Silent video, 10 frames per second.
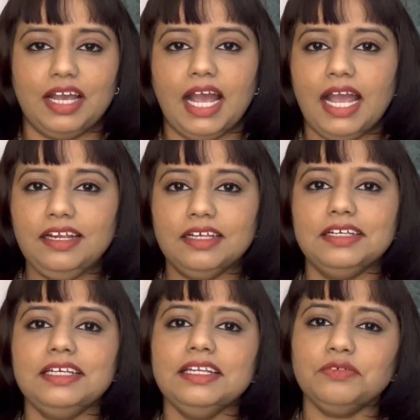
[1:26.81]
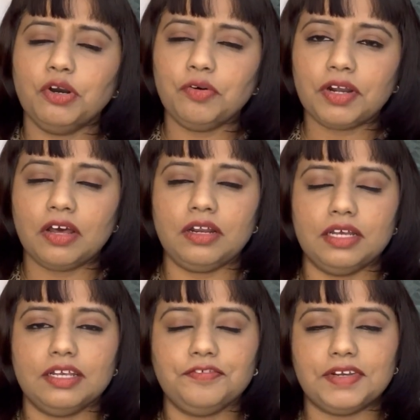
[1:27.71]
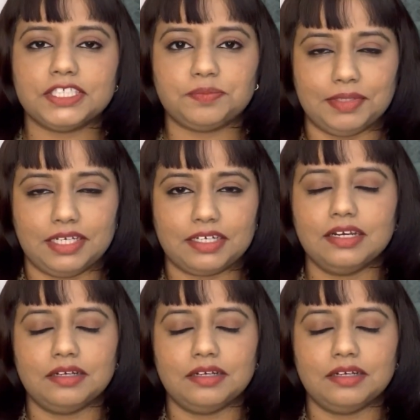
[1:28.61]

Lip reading: And in overall, if I speak,